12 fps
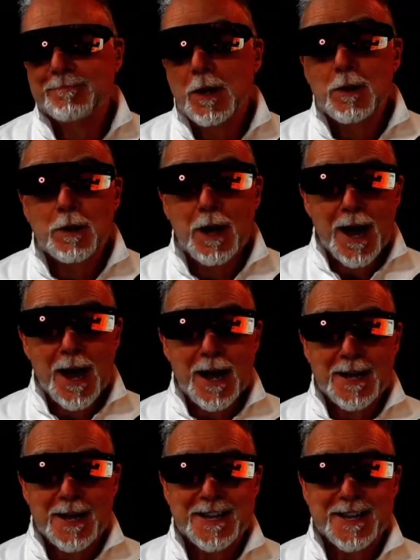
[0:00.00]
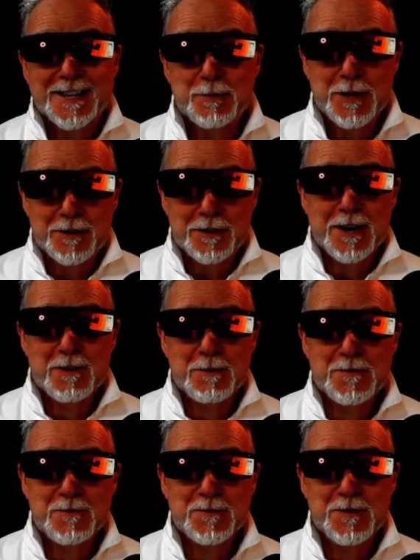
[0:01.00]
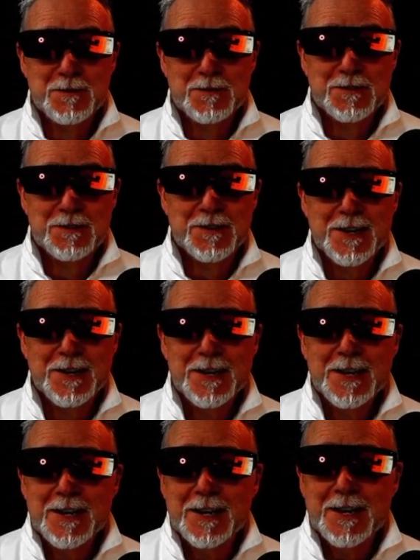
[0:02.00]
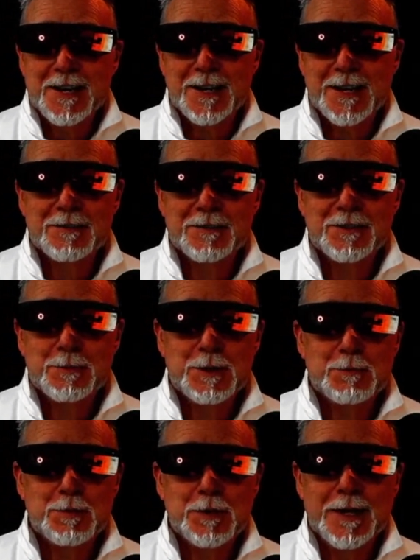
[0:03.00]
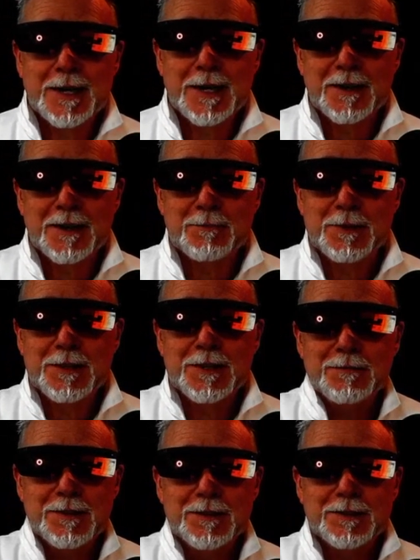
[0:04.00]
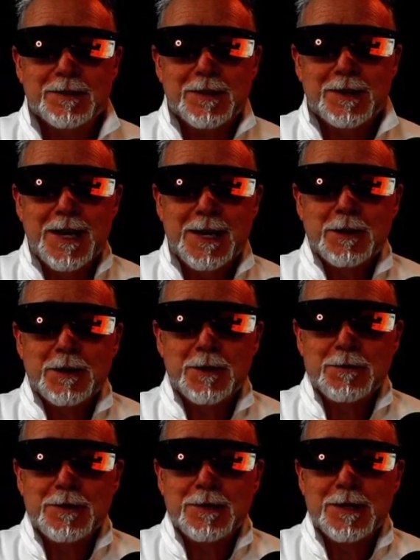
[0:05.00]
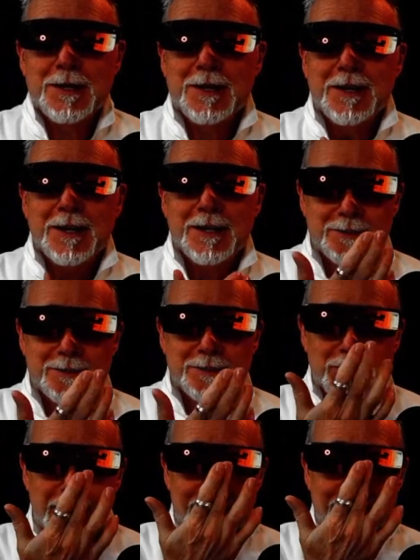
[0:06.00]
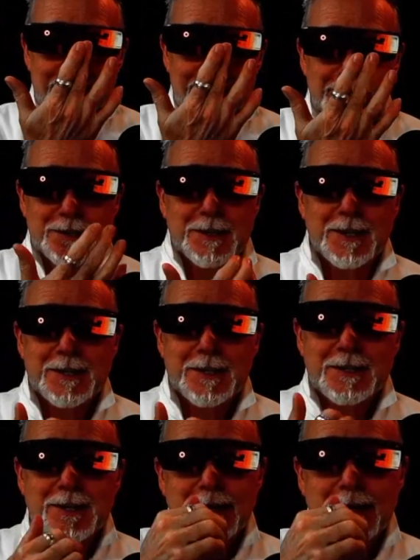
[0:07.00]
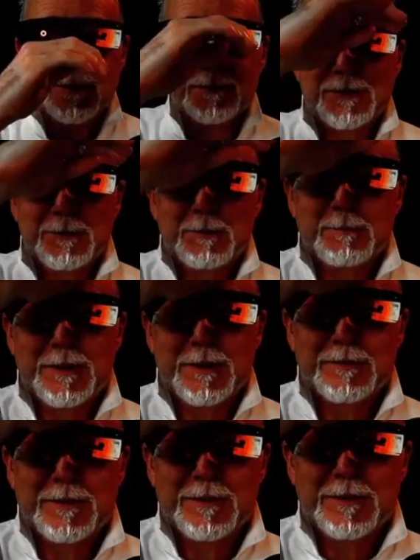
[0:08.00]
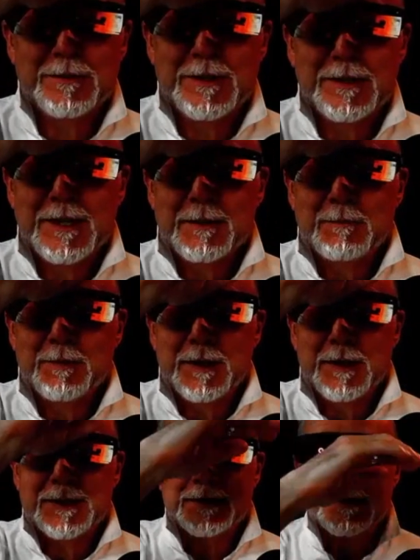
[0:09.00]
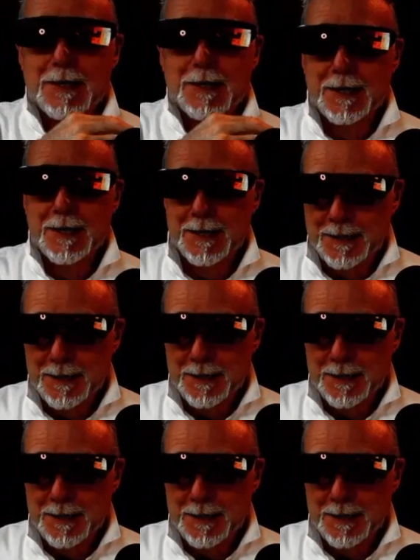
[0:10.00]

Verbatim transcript: Well, hi. We are now in the future. And I know it's a bit bright. I, have been given this uh, lab coat and shades, and, and I know it's a bit bright for you, but uh,